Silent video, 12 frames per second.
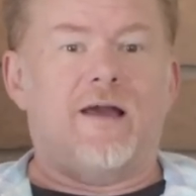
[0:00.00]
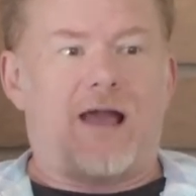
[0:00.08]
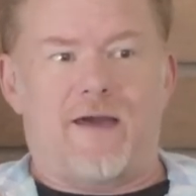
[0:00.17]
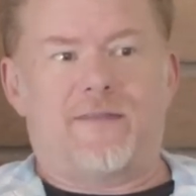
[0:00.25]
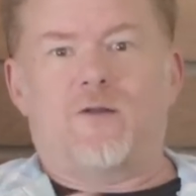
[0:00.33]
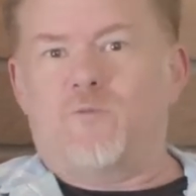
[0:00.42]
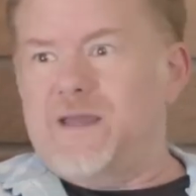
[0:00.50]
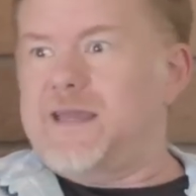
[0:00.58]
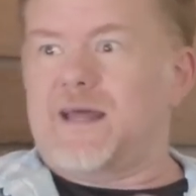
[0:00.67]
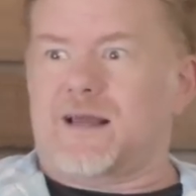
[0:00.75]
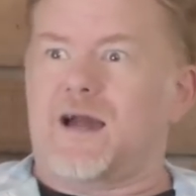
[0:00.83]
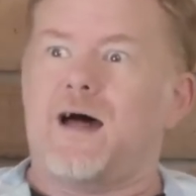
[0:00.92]
and then we
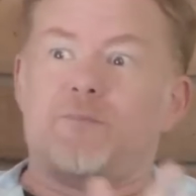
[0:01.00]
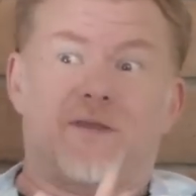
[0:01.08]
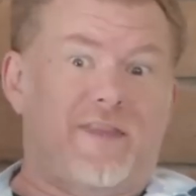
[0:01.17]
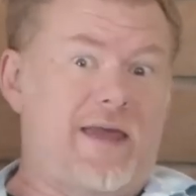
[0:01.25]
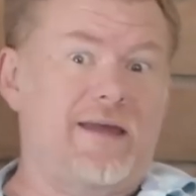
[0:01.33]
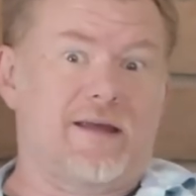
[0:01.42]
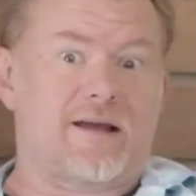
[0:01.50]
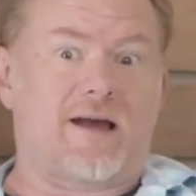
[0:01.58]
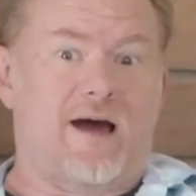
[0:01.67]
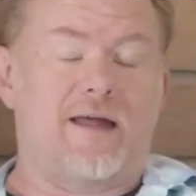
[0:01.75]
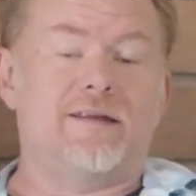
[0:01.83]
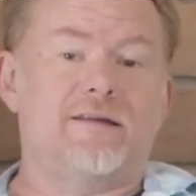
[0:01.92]
get a cut, but they get a
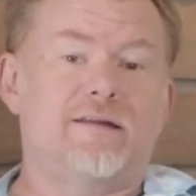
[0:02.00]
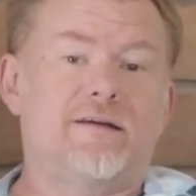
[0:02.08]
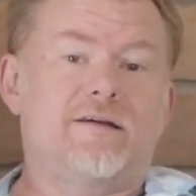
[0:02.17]
cut.